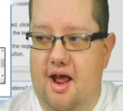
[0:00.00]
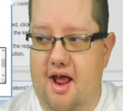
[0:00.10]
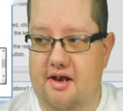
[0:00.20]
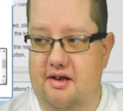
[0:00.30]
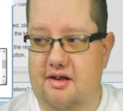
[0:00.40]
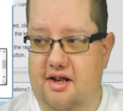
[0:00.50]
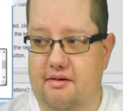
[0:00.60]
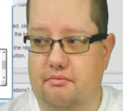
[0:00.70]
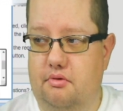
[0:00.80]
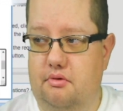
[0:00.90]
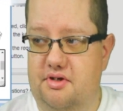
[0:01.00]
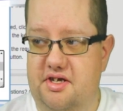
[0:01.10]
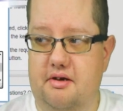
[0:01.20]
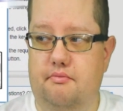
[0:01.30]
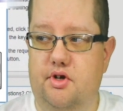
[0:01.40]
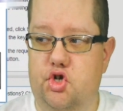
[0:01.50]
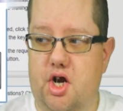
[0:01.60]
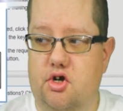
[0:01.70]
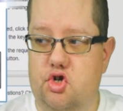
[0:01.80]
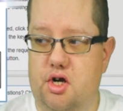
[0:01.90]
and they will see a
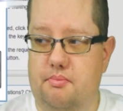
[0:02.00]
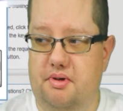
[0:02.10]
rejection,